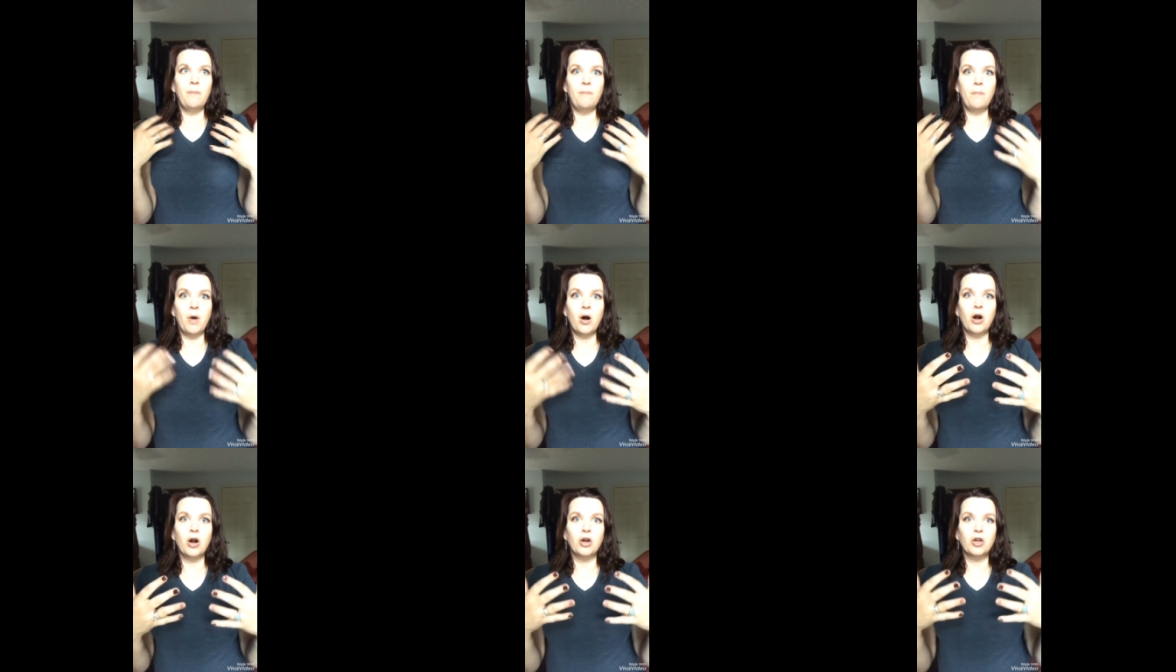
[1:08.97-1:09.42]

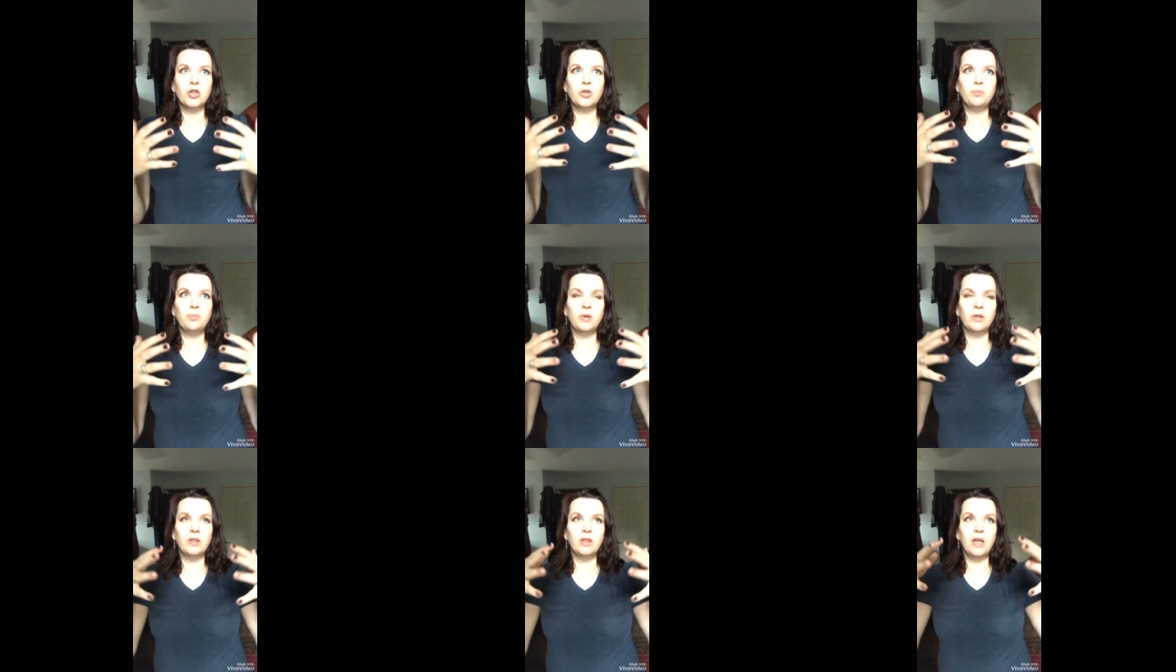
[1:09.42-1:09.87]

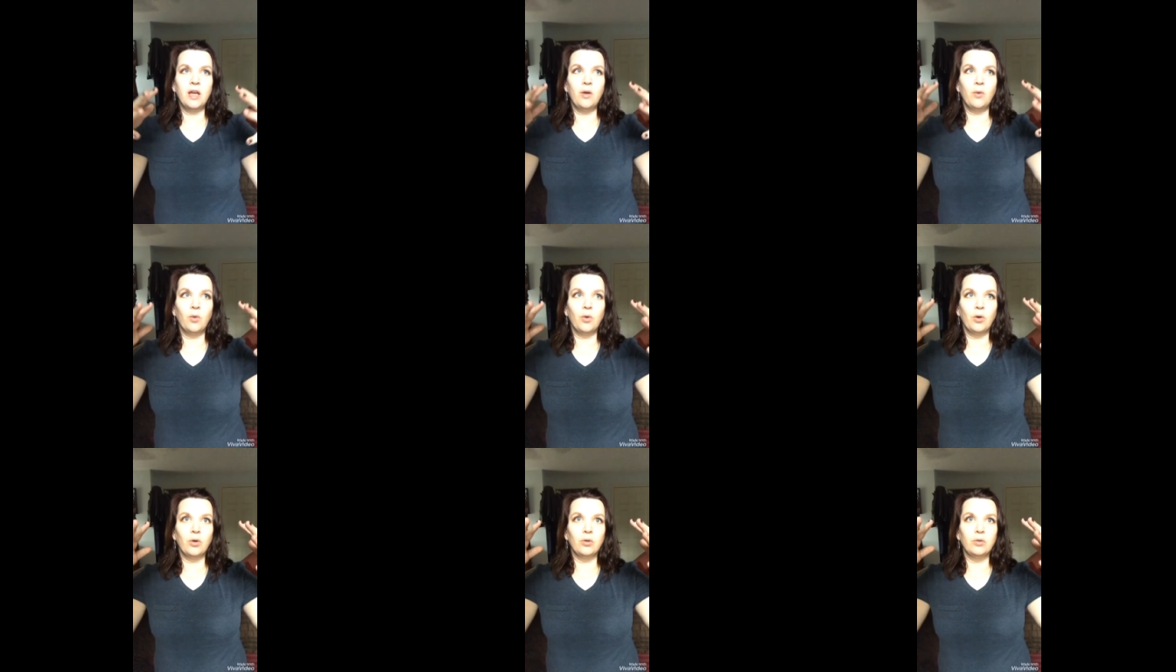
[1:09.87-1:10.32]
march but
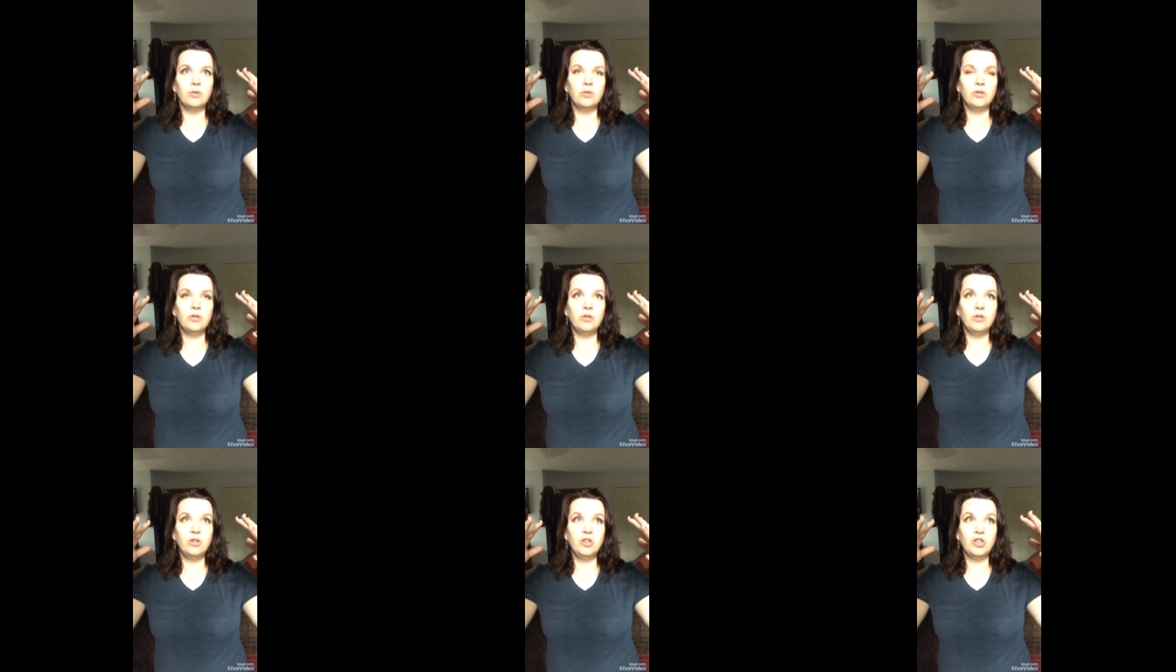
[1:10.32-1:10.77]
they were
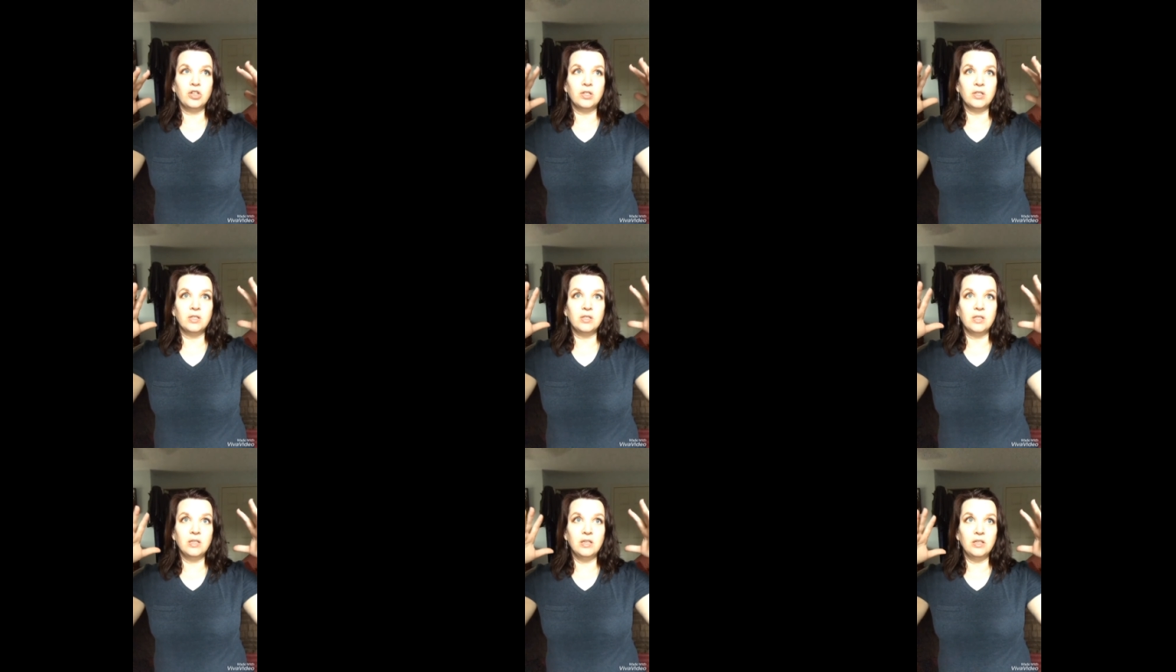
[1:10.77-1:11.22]

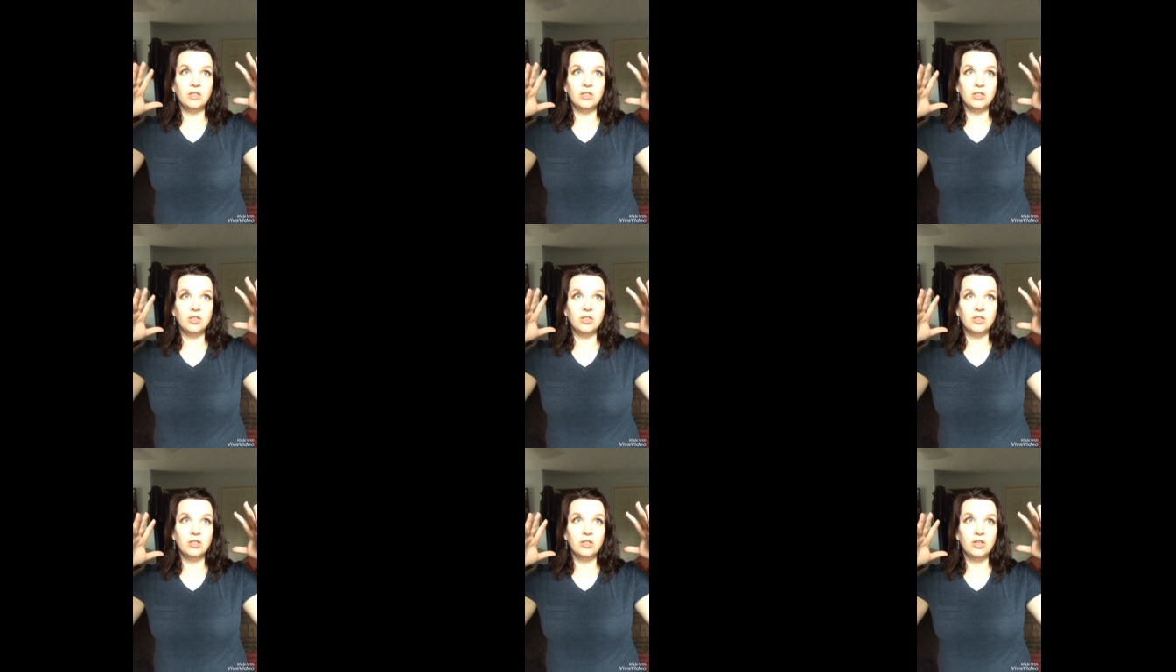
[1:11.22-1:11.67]
just
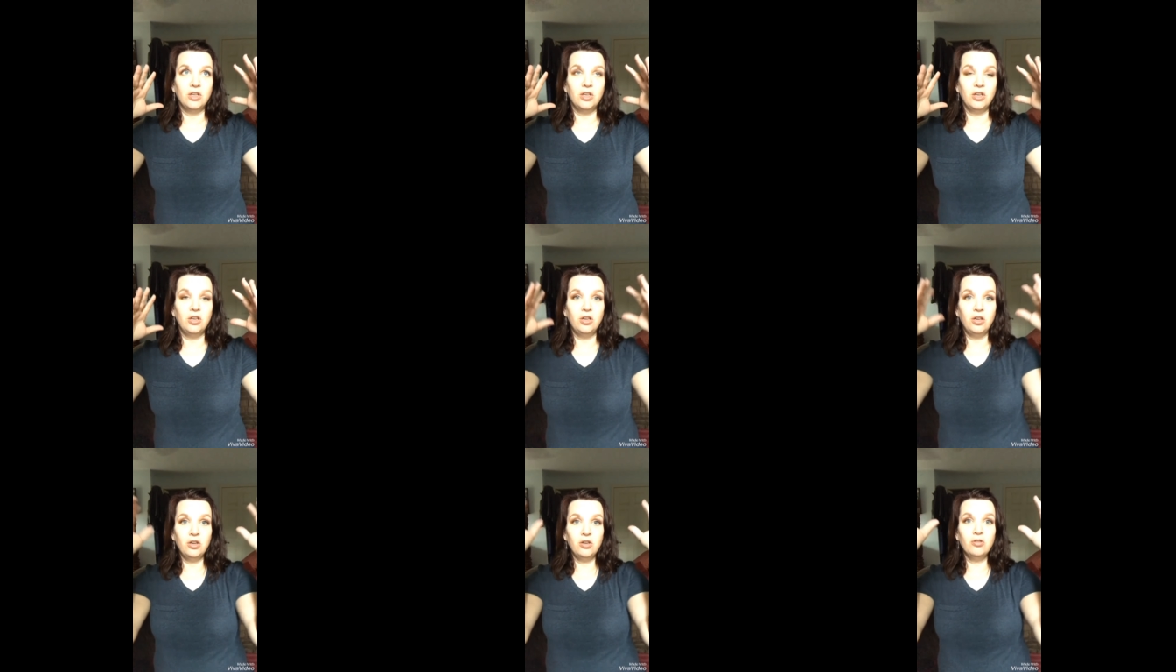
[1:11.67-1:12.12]
these
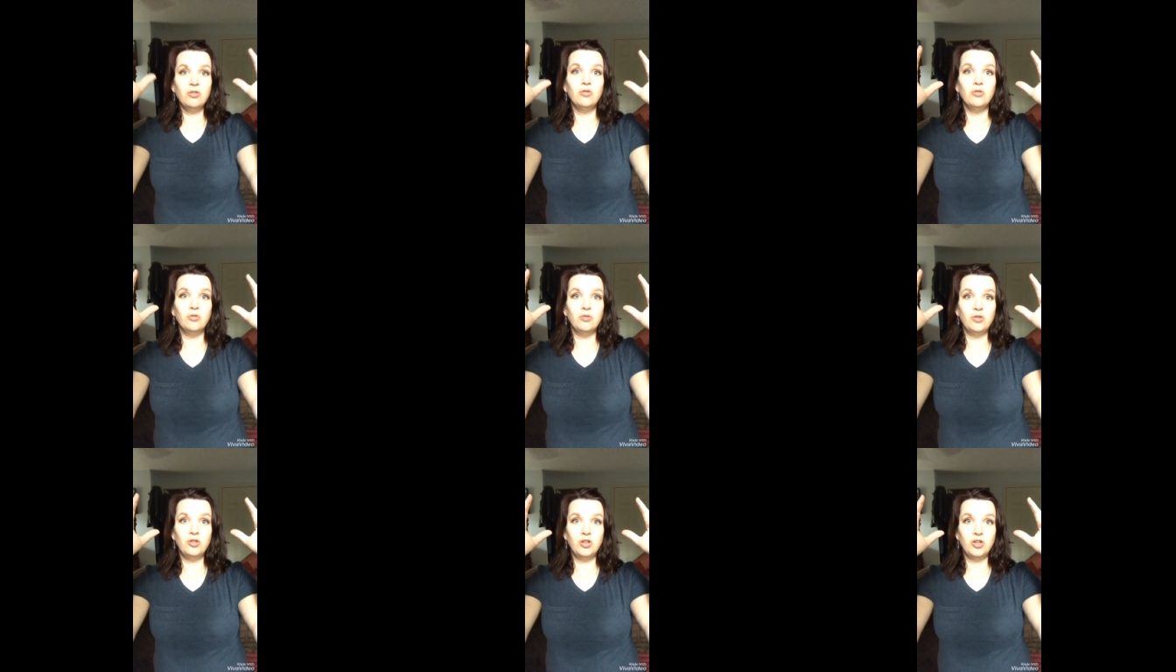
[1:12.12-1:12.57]

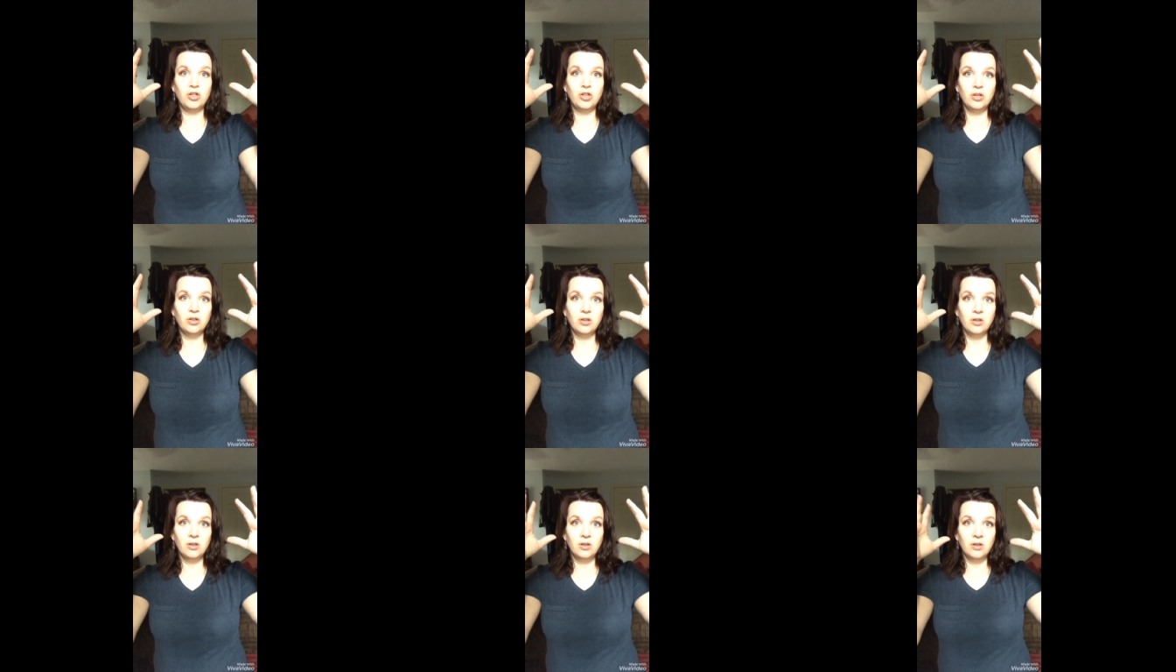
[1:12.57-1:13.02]

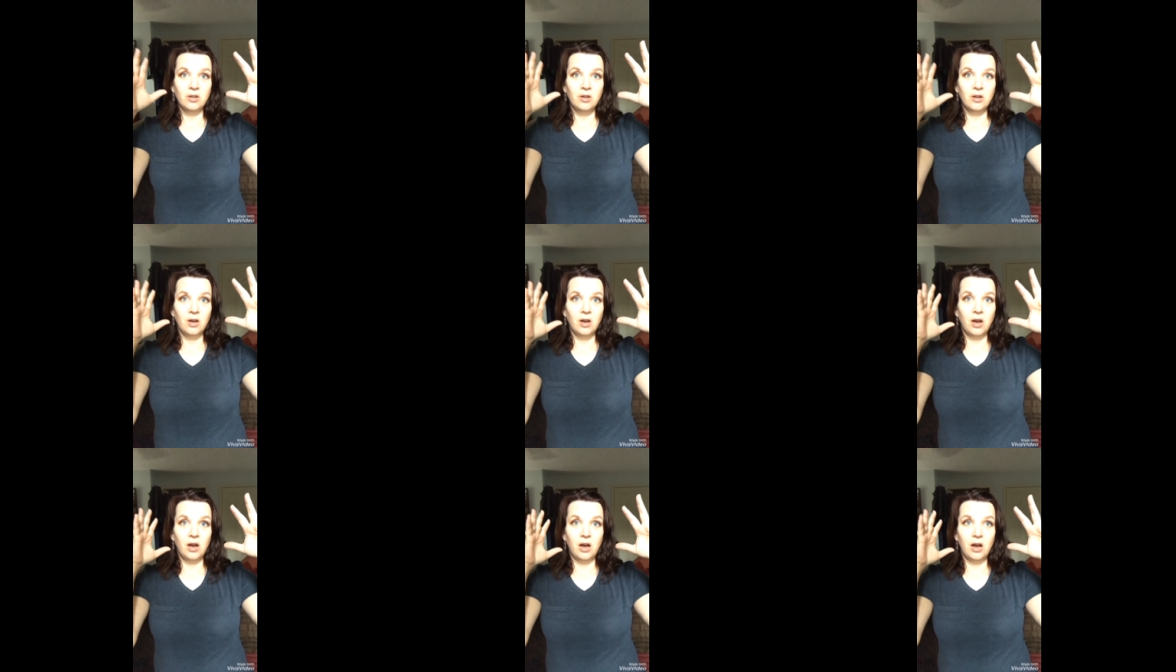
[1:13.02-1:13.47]
huge
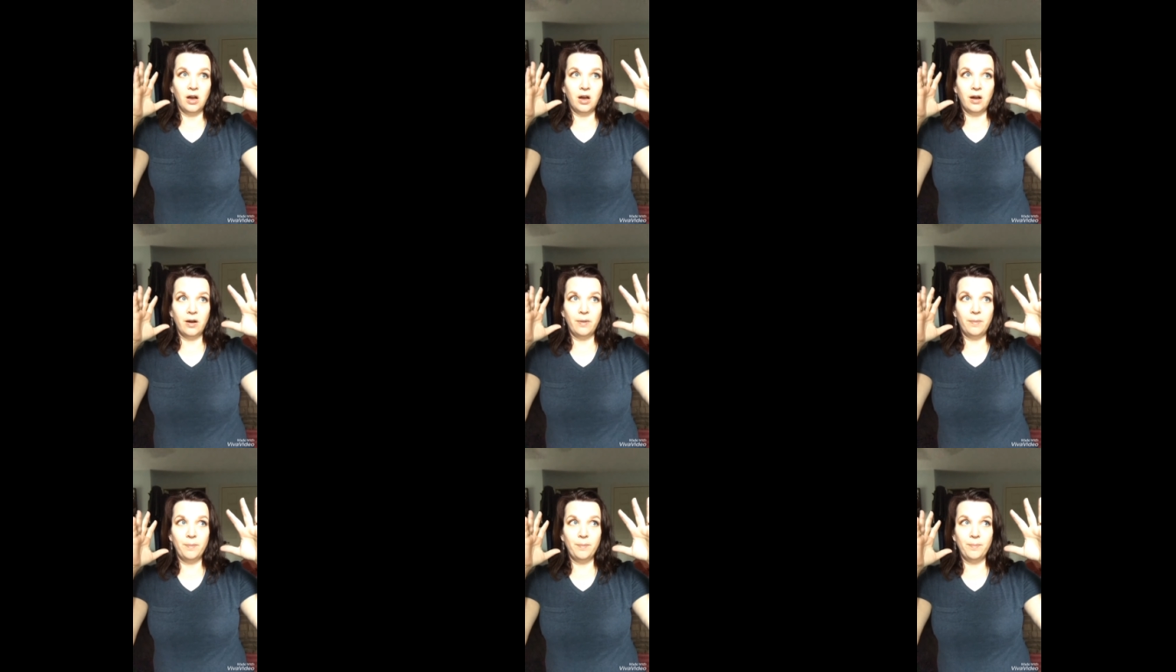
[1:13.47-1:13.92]

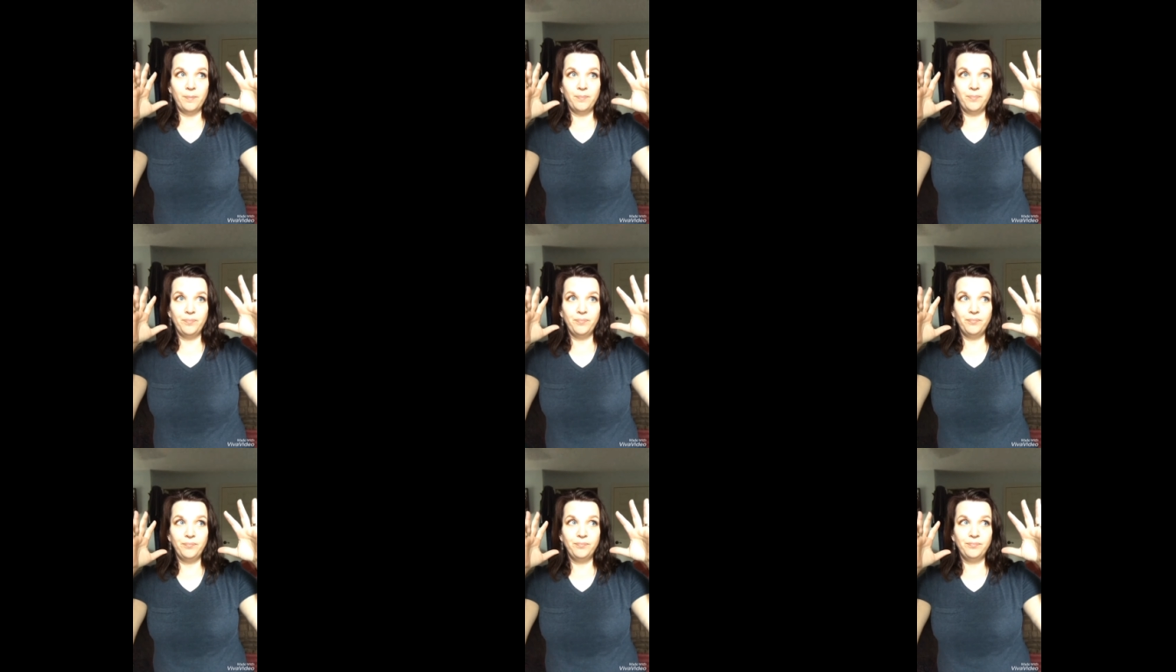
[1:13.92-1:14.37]
um,